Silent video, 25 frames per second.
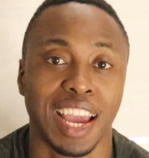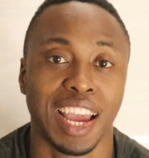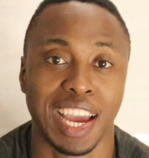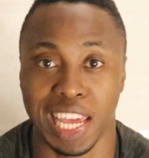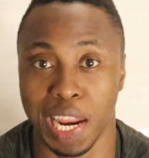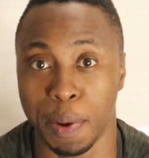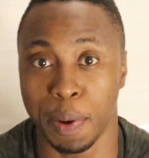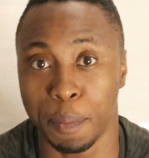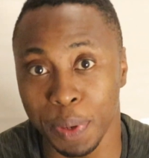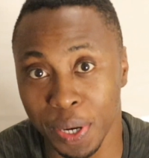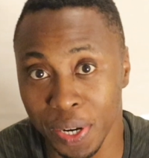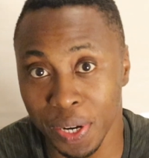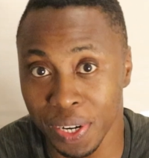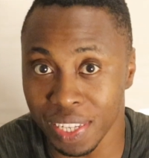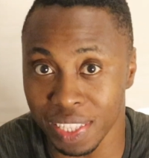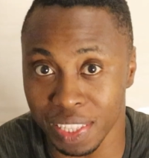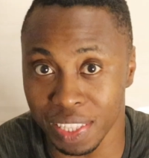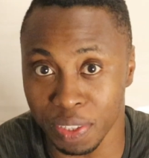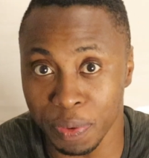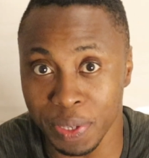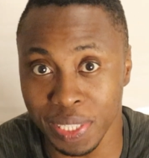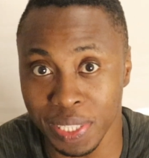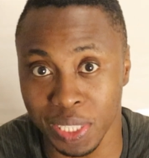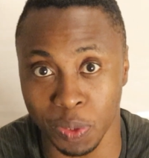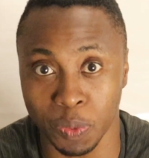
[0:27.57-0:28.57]
And apparently,
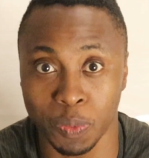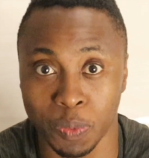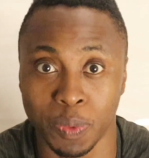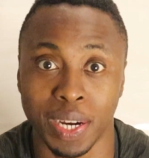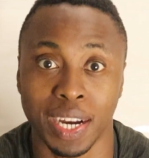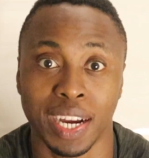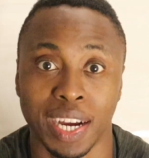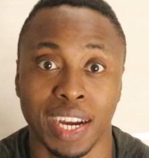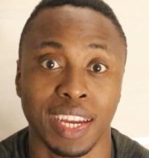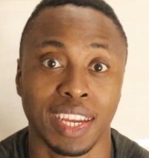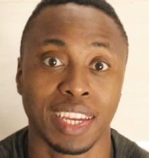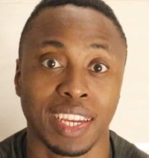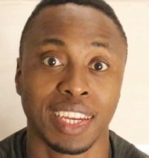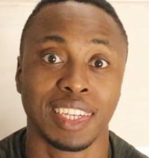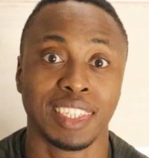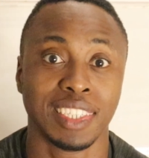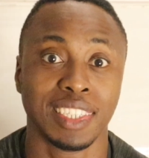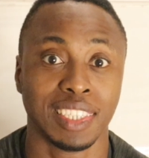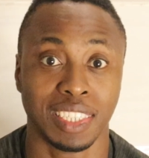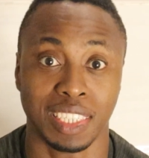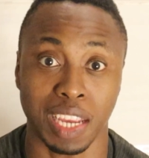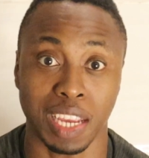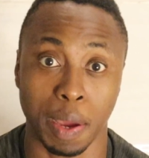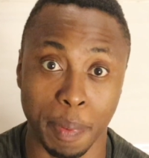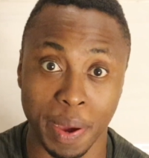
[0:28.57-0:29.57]
the reason why
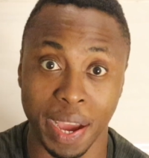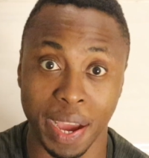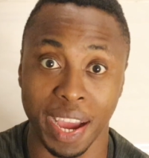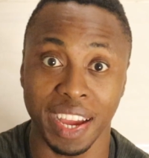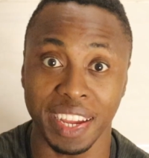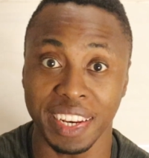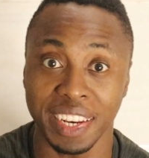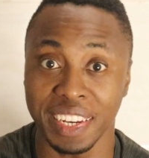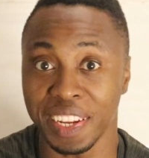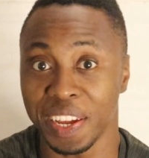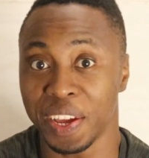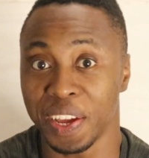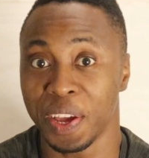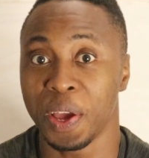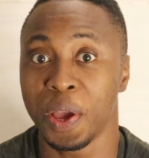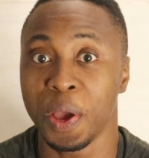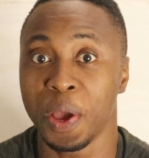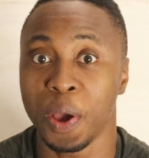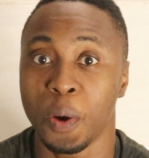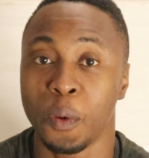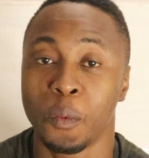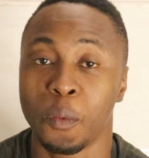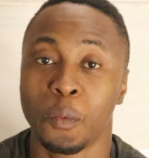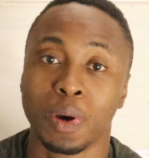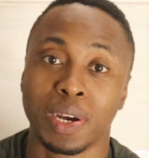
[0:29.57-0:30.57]
Japan
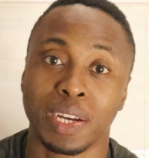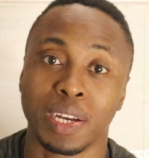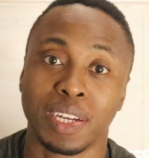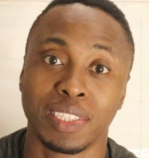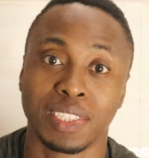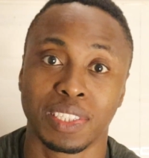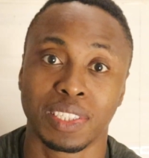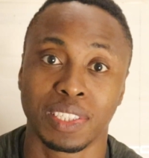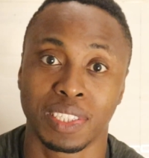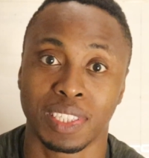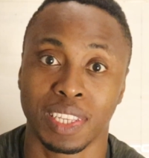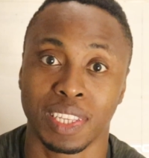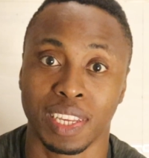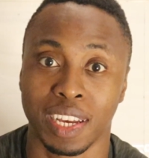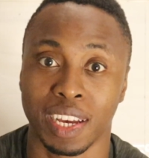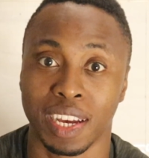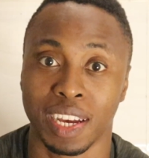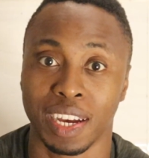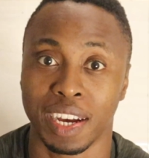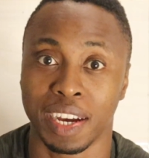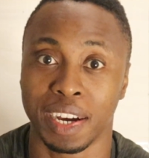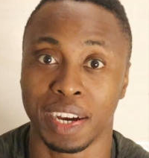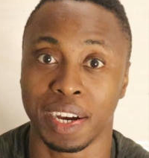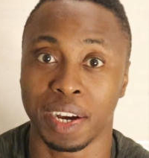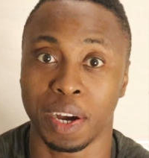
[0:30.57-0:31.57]
wants
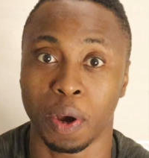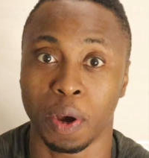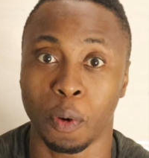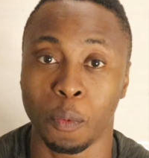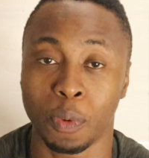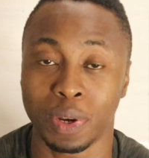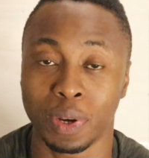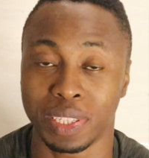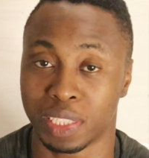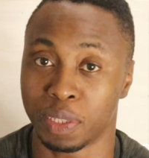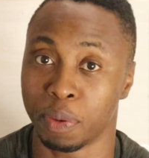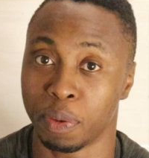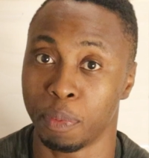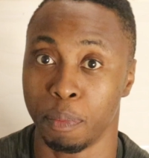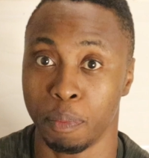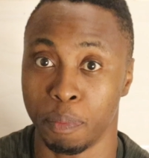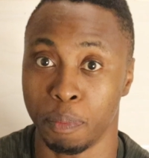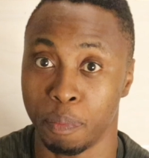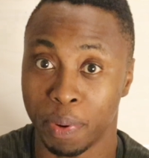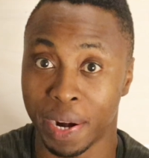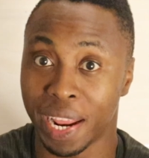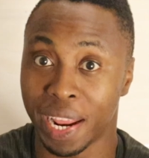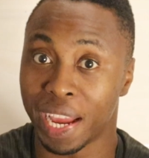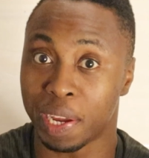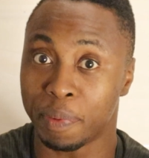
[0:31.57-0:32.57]

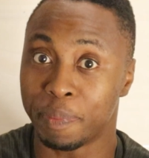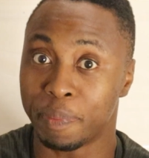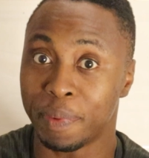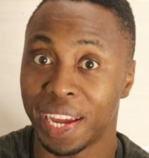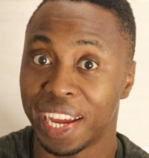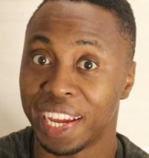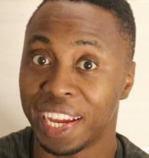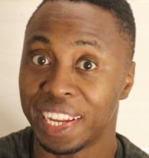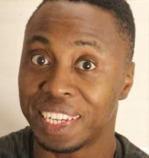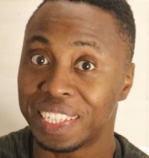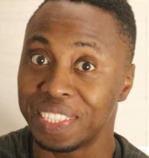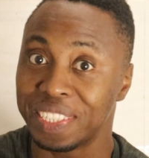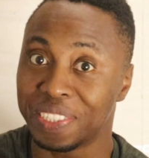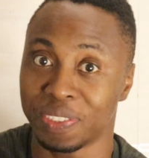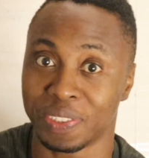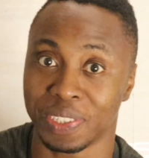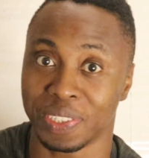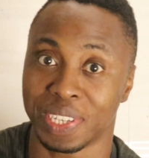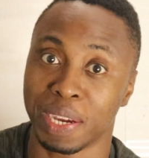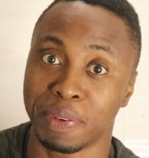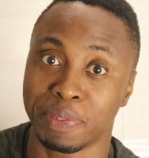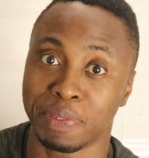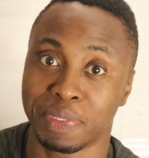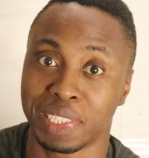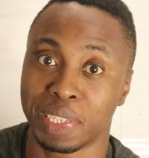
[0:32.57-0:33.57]
black men
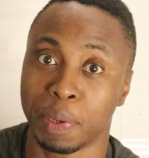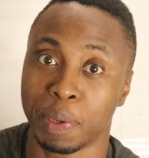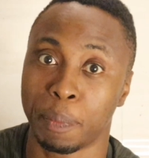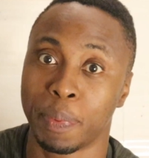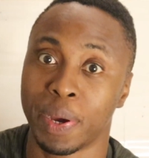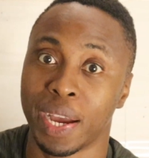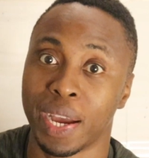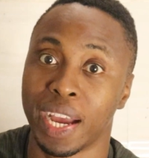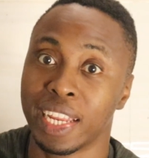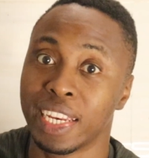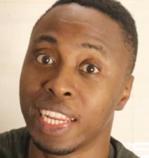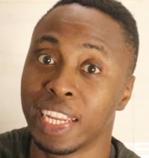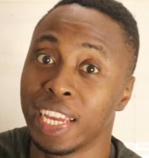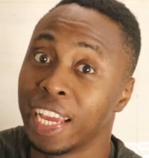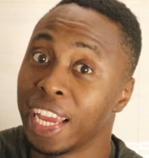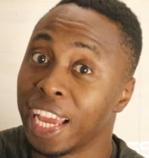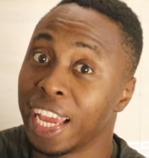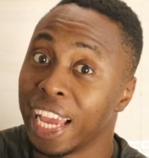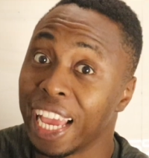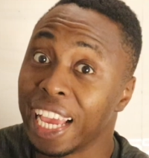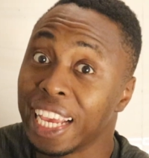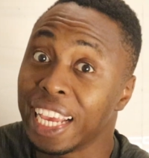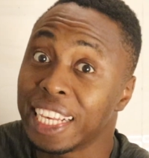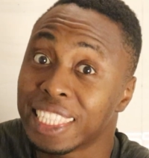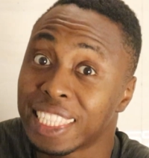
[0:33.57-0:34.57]
to come to Japan
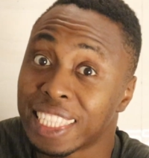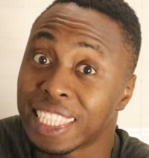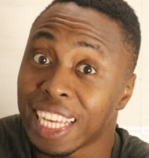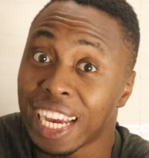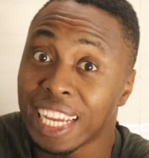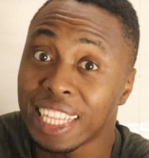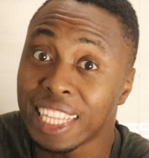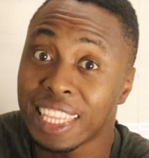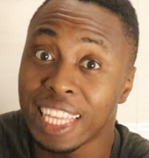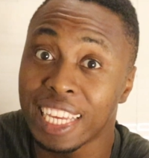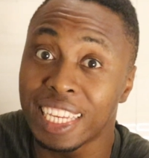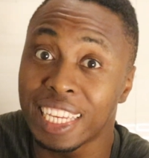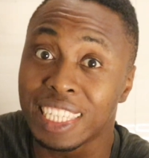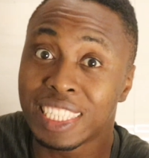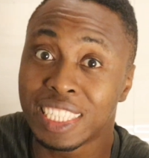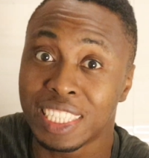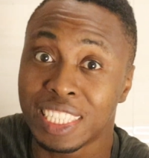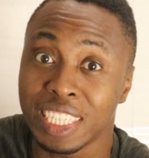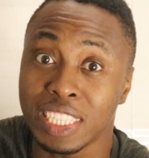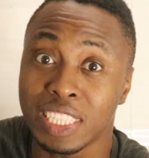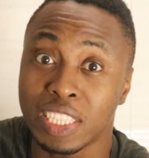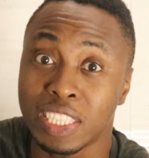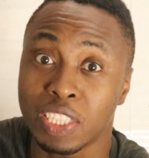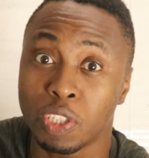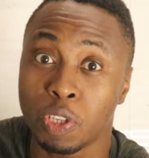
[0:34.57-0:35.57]
is that they're
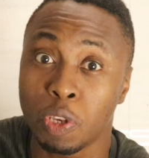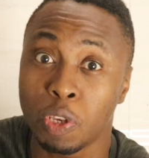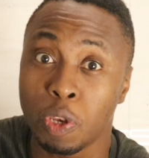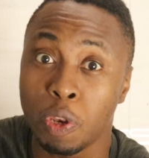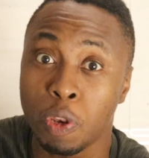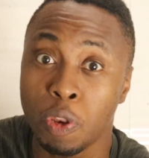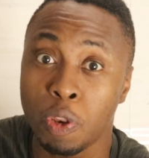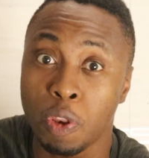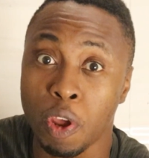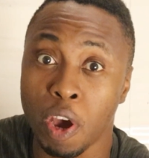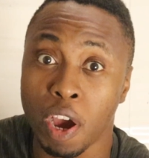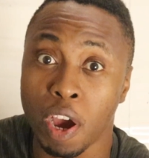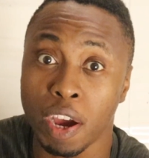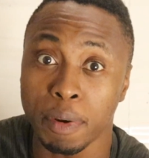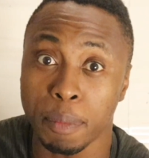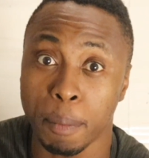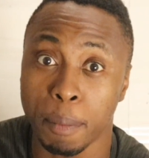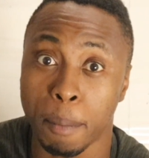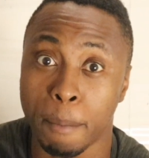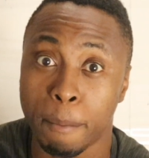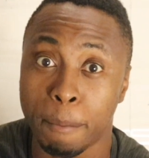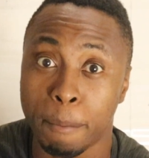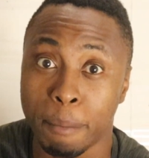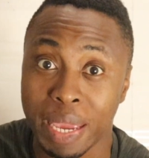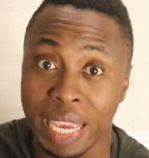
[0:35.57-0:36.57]
just not
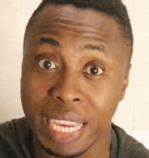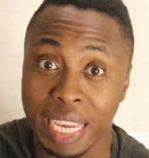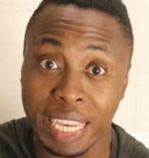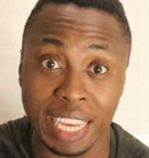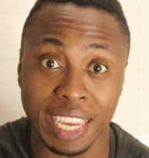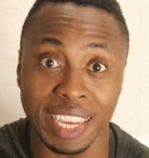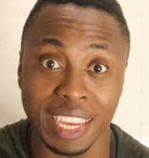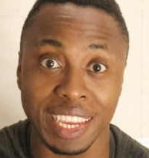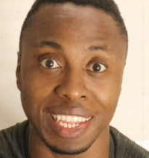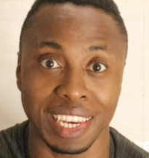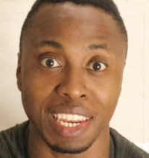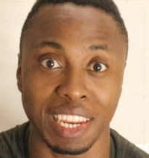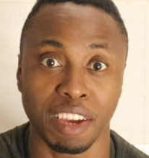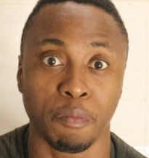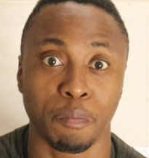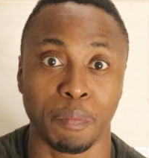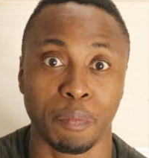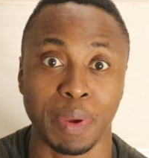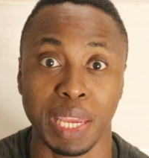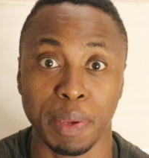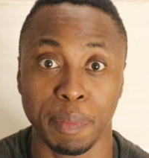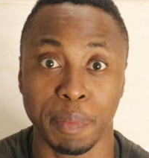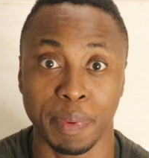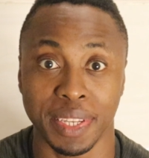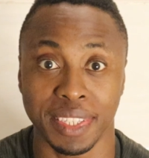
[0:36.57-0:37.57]
making enough
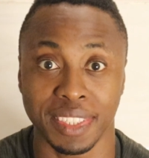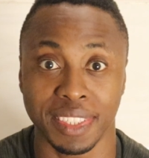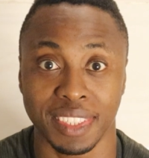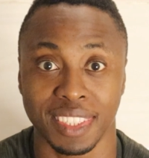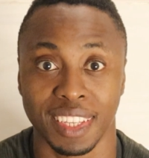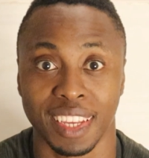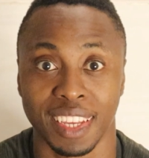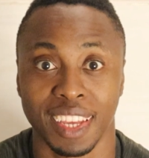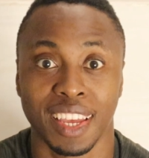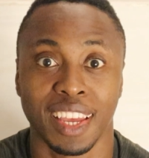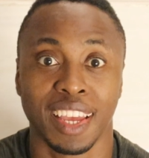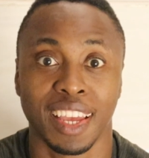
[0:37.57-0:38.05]
babies.